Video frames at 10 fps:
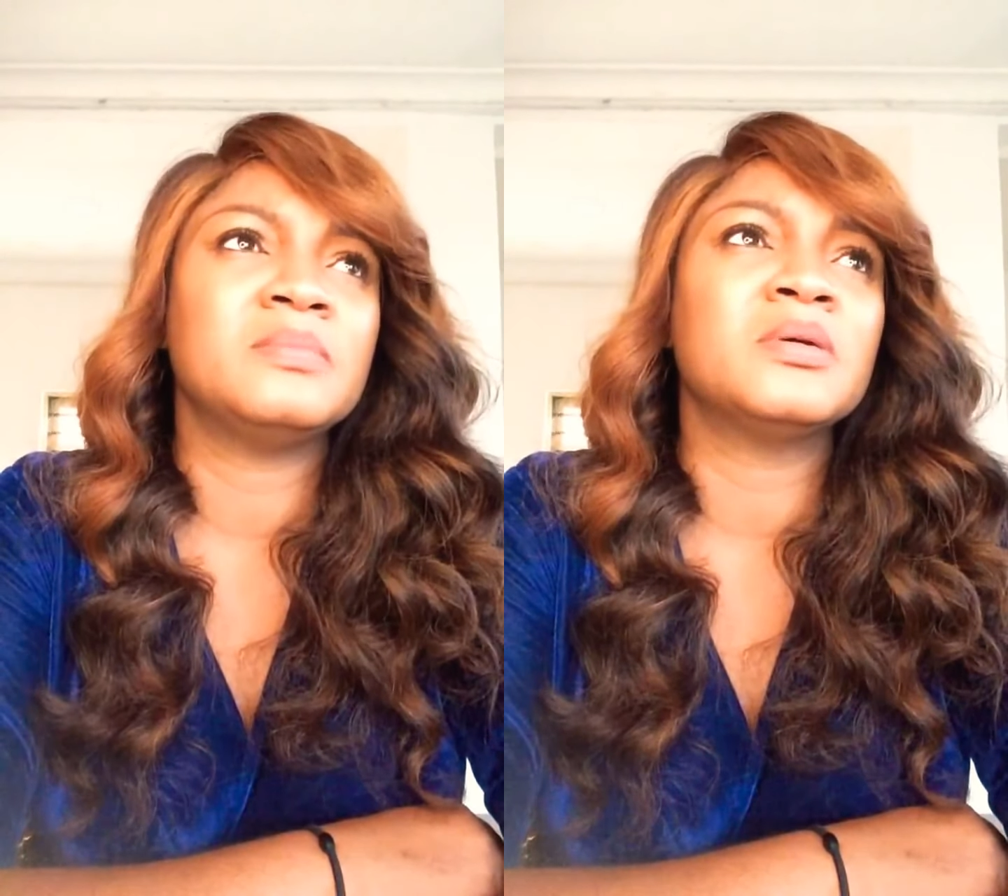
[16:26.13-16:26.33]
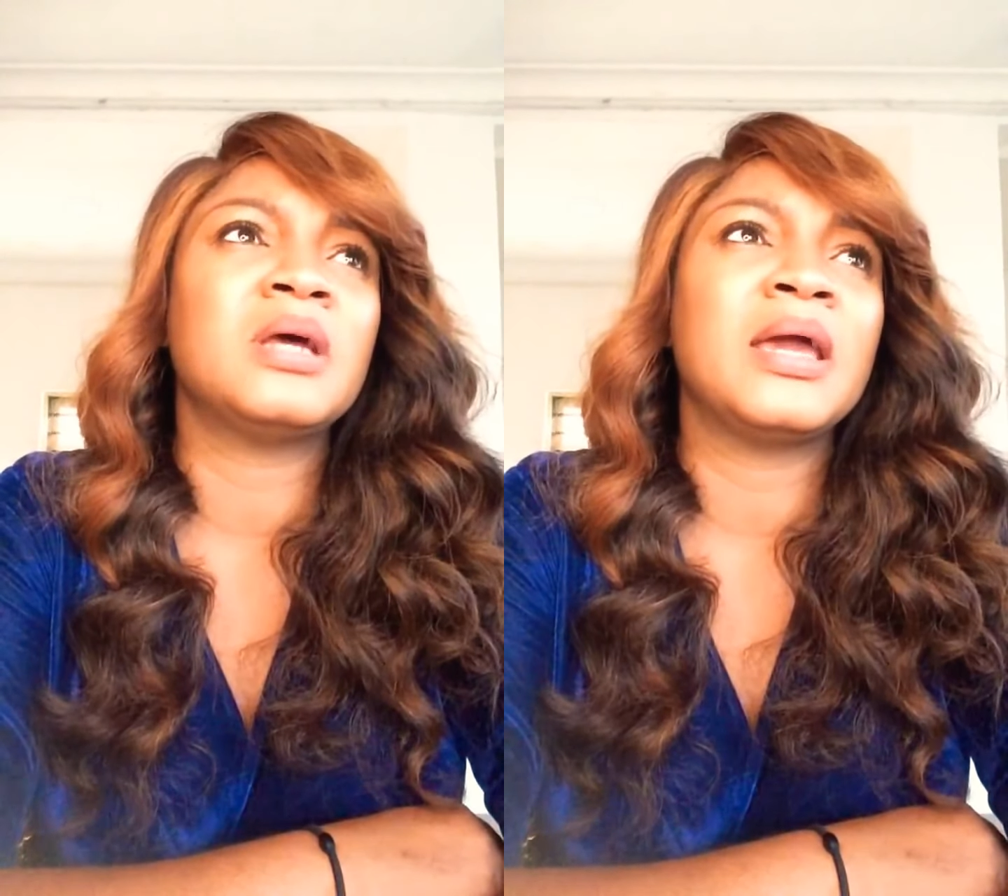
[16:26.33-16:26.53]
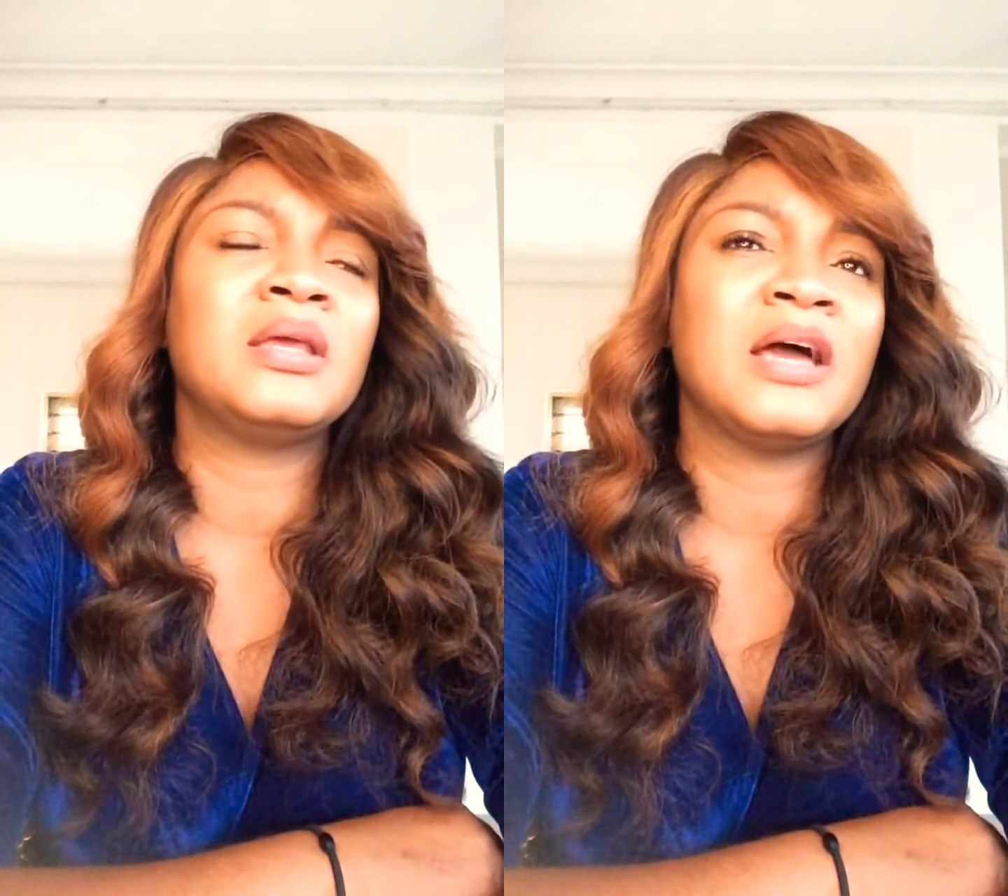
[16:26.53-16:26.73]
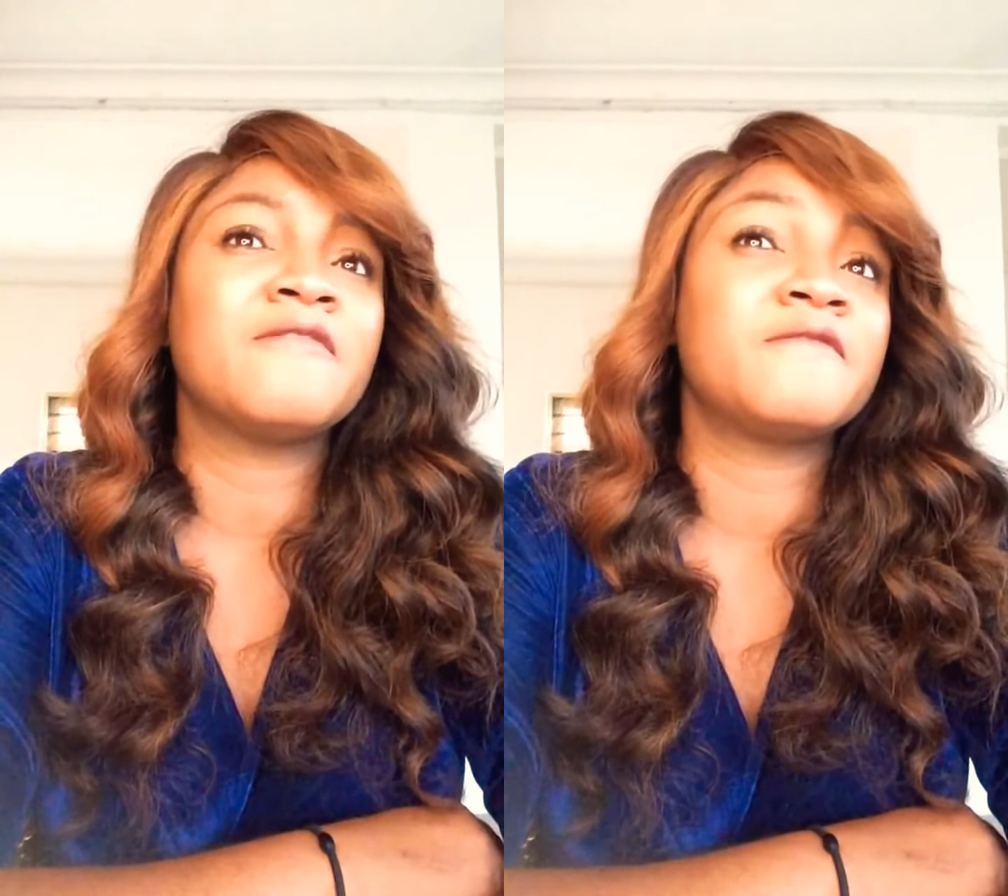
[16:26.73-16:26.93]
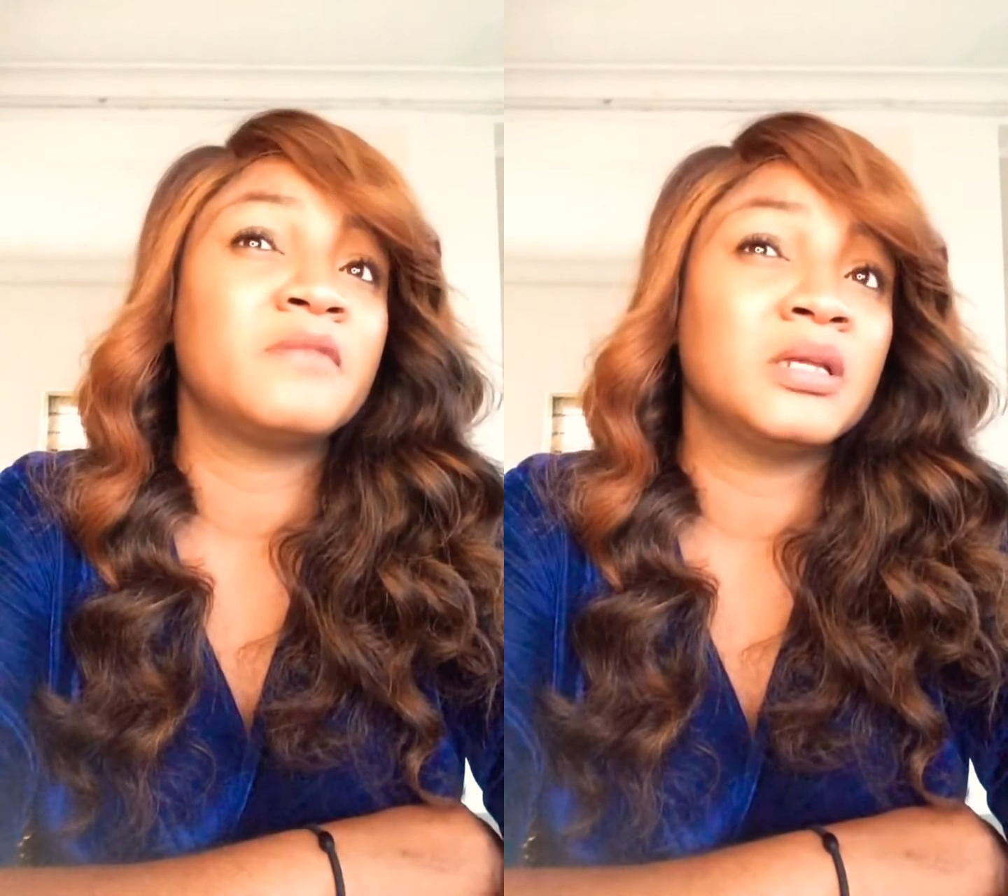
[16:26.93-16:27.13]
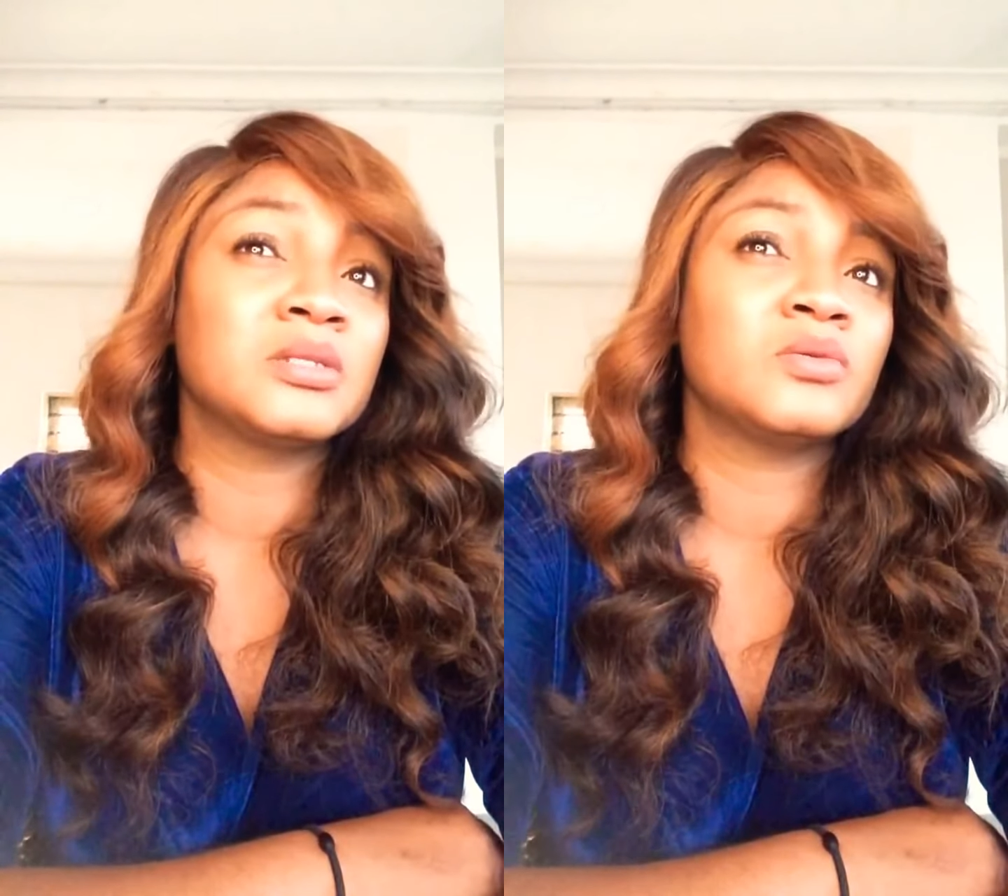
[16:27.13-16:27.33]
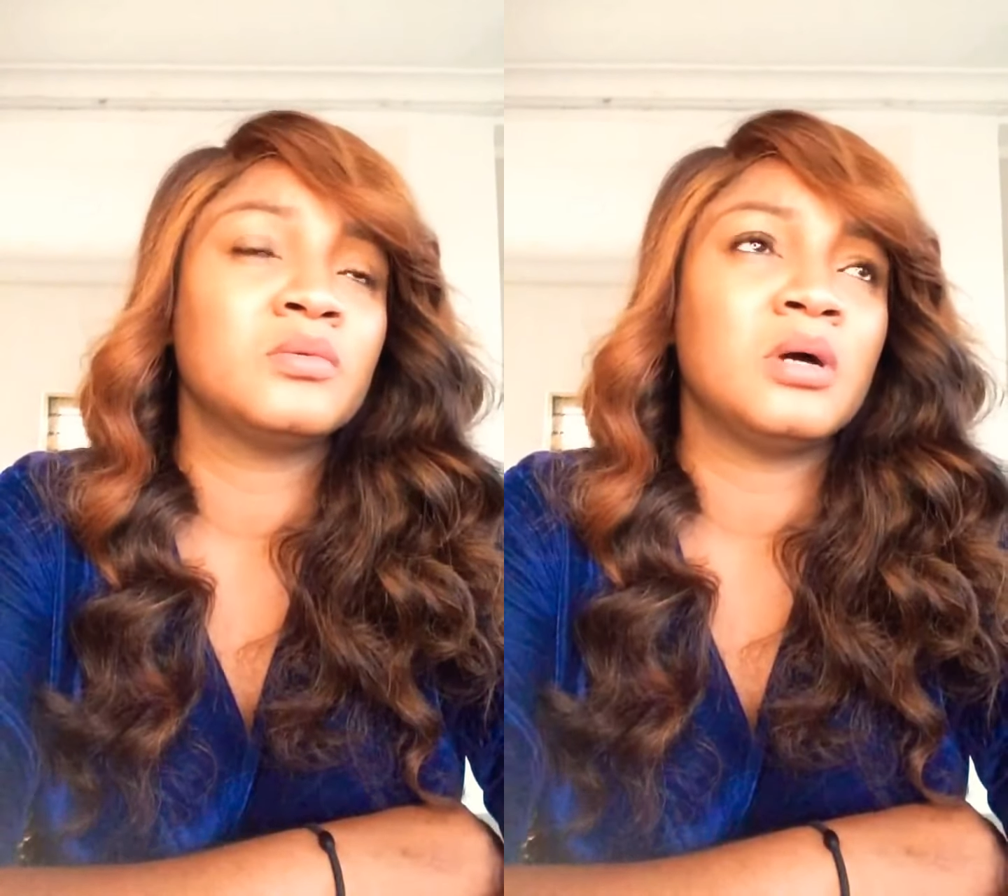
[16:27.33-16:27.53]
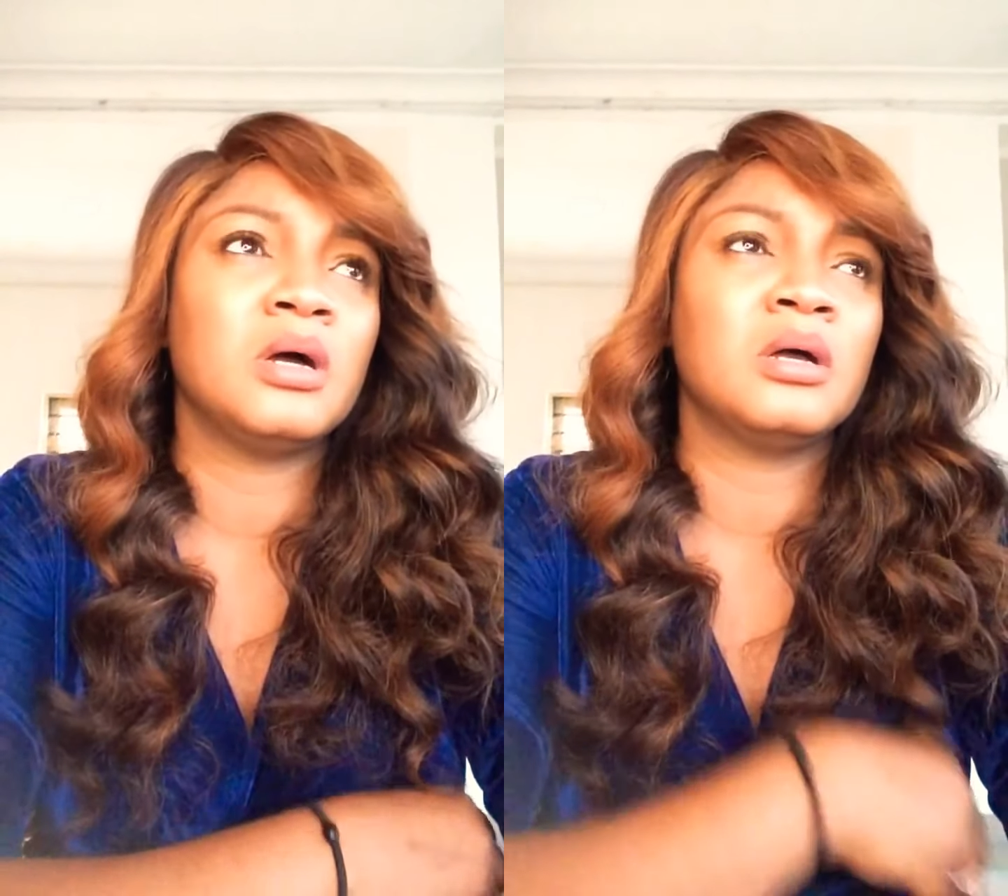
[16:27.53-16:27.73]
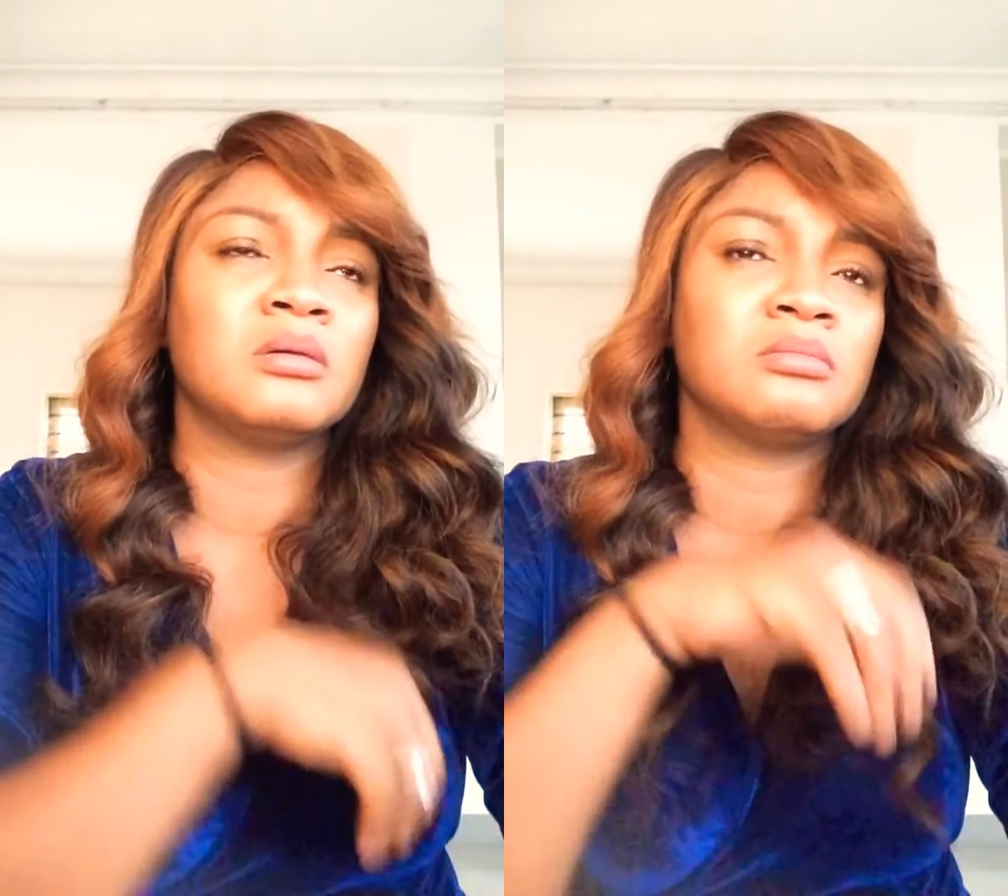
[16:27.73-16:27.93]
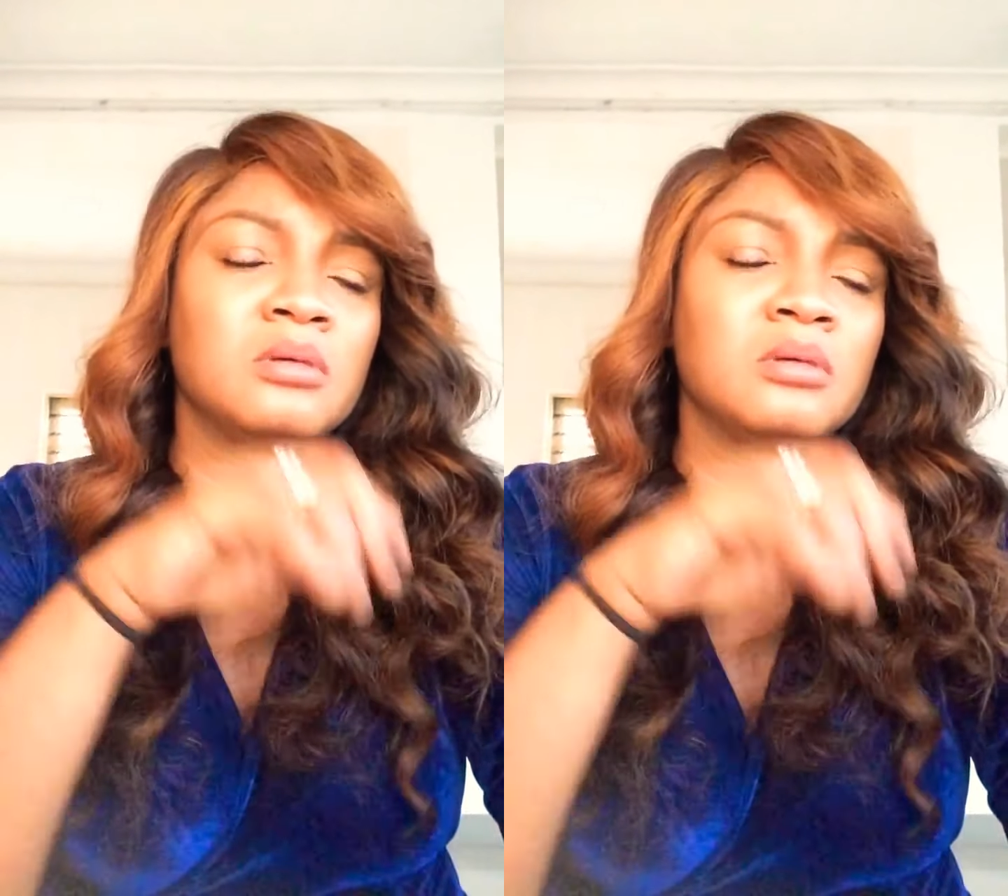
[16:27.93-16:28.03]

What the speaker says: but I have friends who are